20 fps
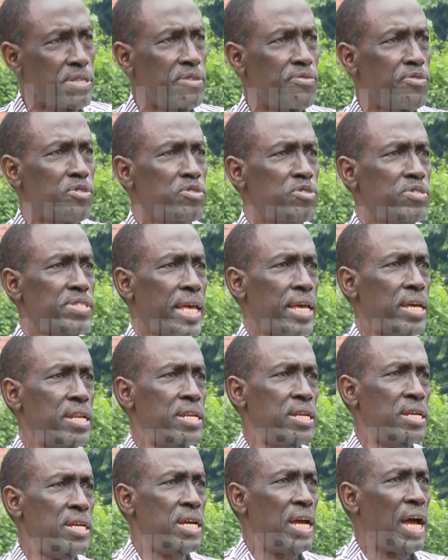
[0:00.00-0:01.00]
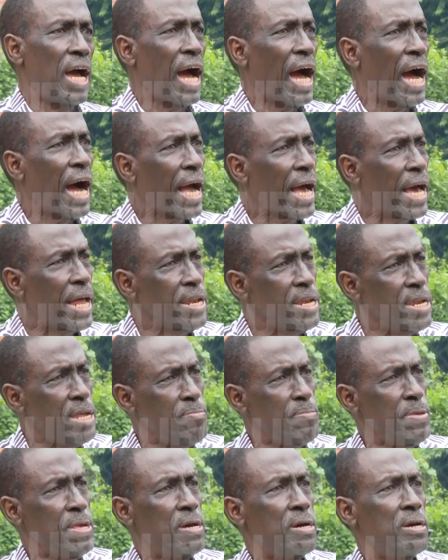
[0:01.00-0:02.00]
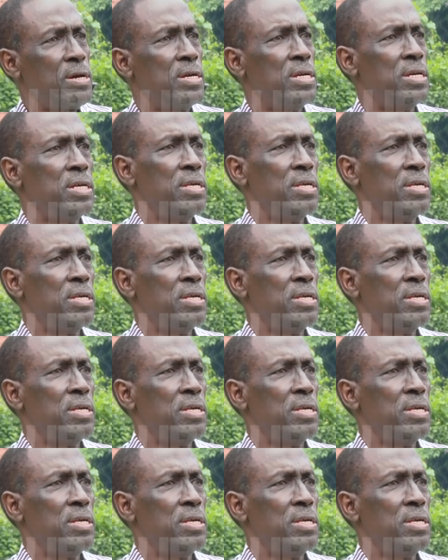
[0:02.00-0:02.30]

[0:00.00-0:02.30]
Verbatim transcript: civil society, academia,